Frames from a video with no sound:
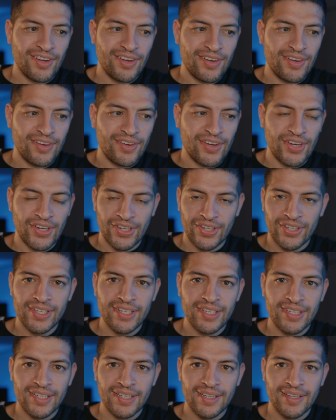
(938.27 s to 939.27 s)

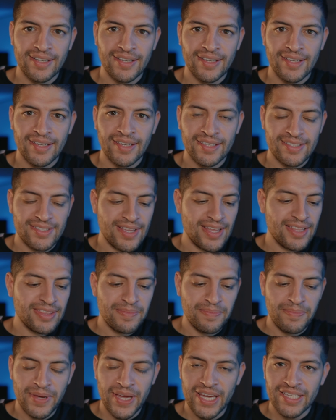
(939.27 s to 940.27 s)
good. It's not the
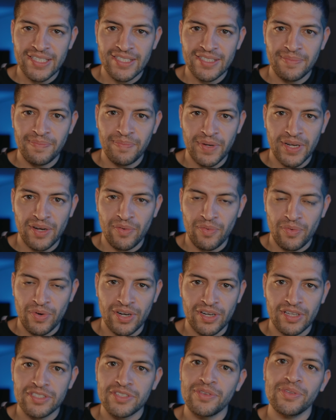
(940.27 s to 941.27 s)
best, but it works.